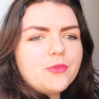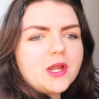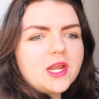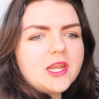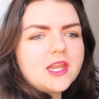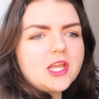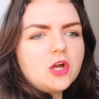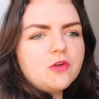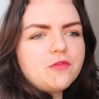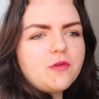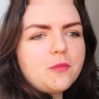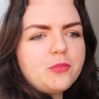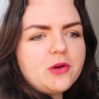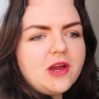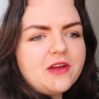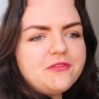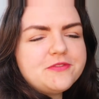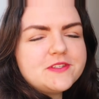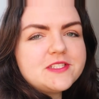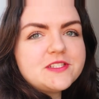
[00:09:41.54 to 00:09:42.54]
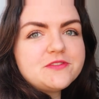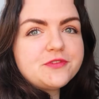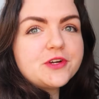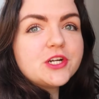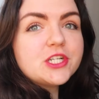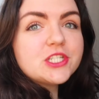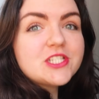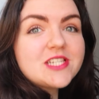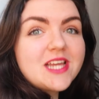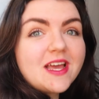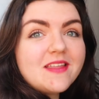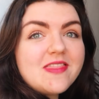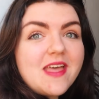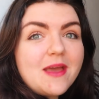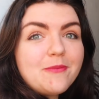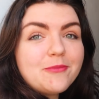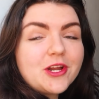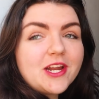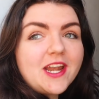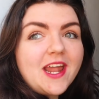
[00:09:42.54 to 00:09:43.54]
We're gonna go for breakfast first and
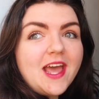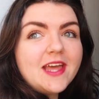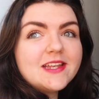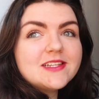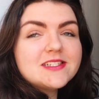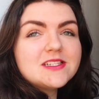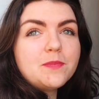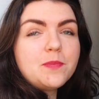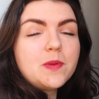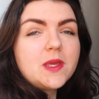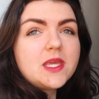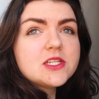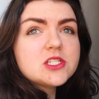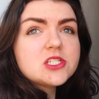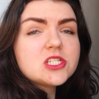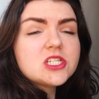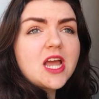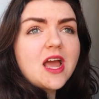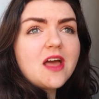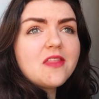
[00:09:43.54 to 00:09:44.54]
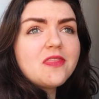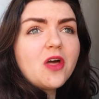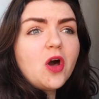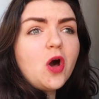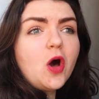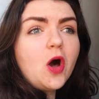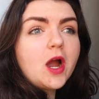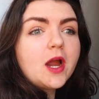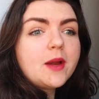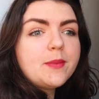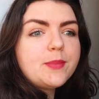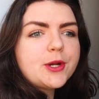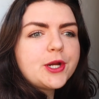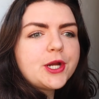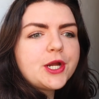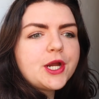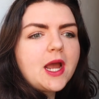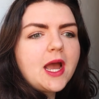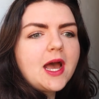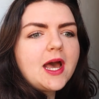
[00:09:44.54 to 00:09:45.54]
then we're gonna head to the beach and the harbor
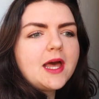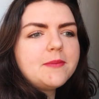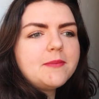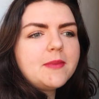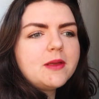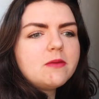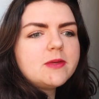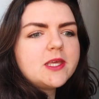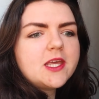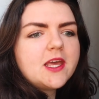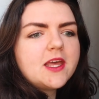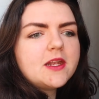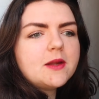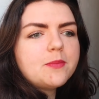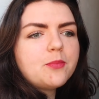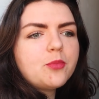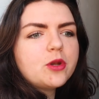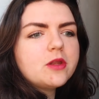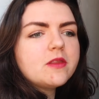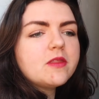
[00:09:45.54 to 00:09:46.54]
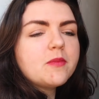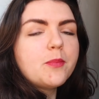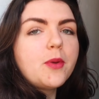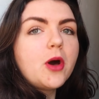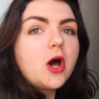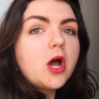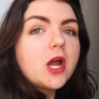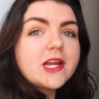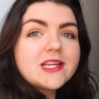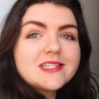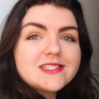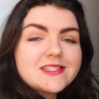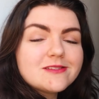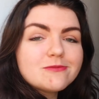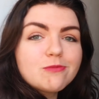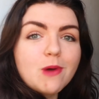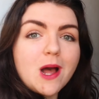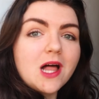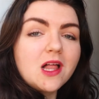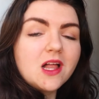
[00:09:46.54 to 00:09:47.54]
and maybe hit up one of the parks
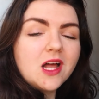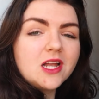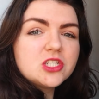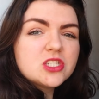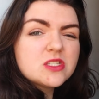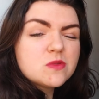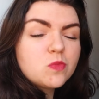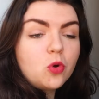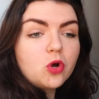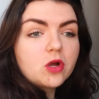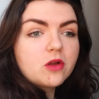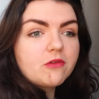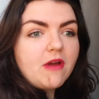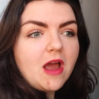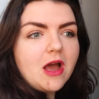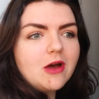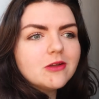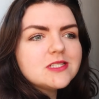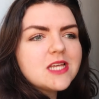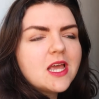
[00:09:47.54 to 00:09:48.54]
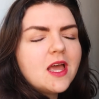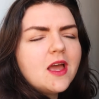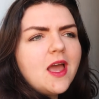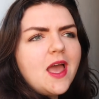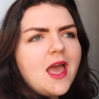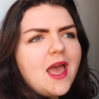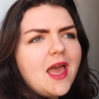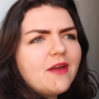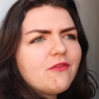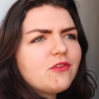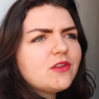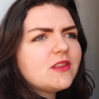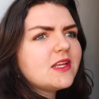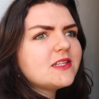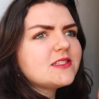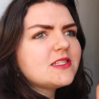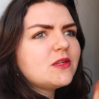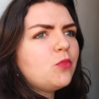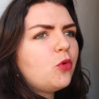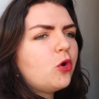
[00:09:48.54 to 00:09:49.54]
as well and just walk around.
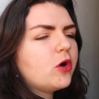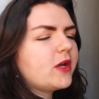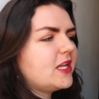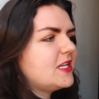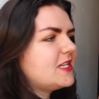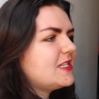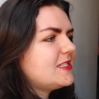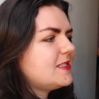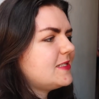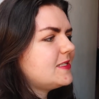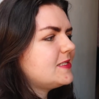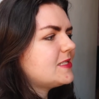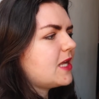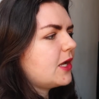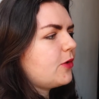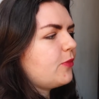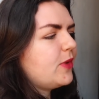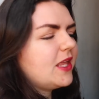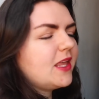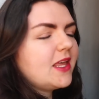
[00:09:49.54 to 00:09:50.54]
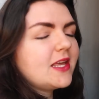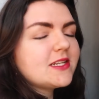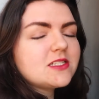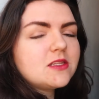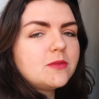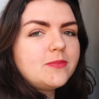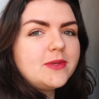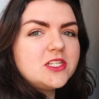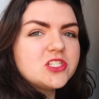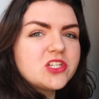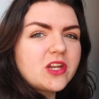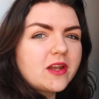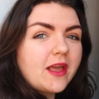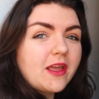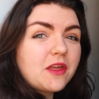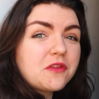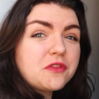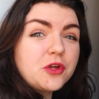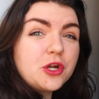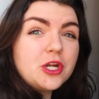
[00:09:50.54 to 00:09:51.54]
Everything's in walking distance, like we can get to the beach in
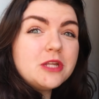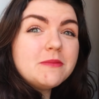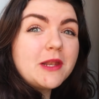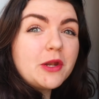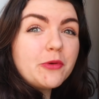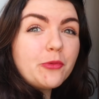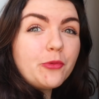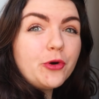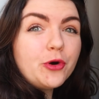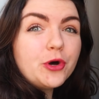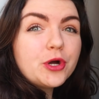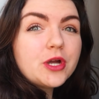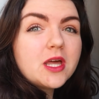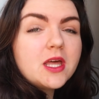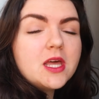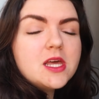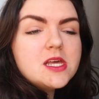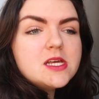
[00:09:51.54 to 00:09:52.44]
like a 30-minute walk,